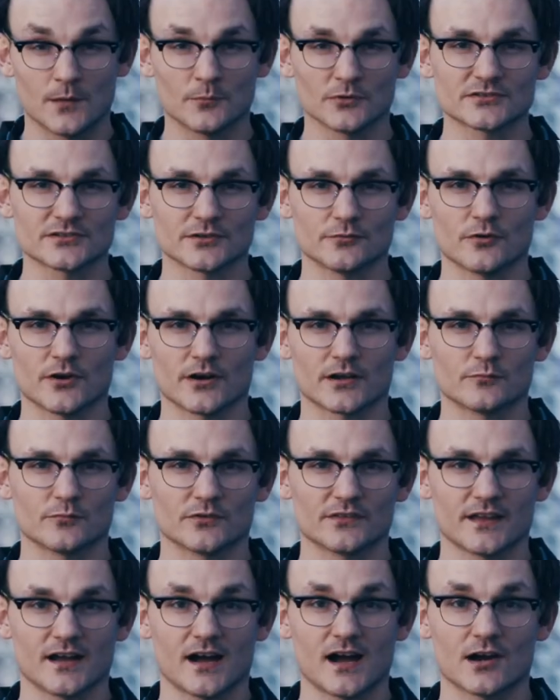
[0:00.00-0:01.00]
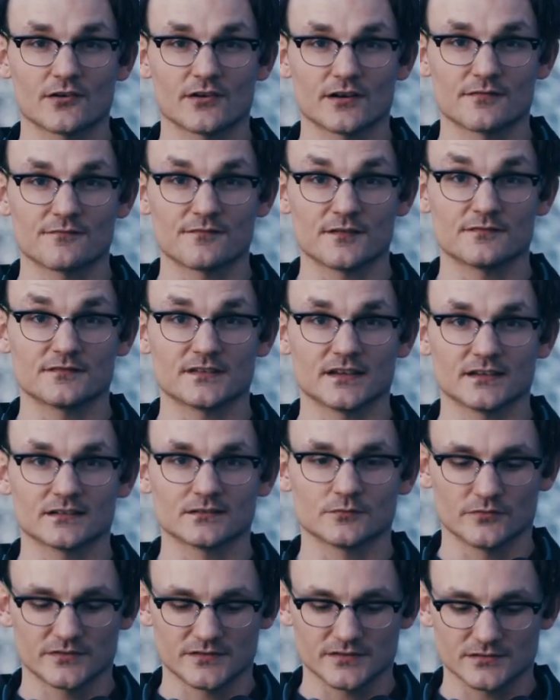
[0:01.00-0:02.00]
I'm also working with the R F fifty,
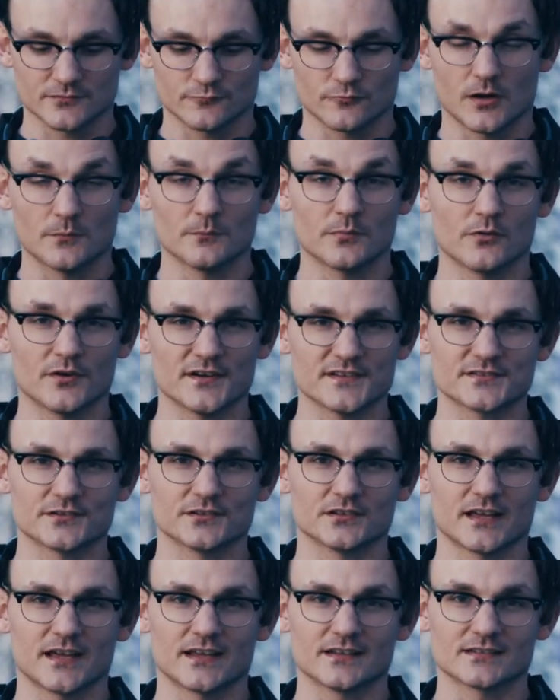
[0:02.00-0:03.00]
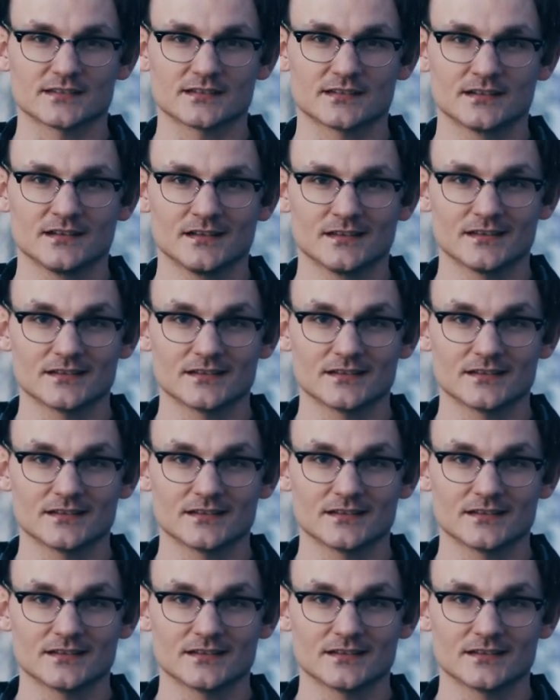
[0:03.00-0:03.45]
which is a one point two lens.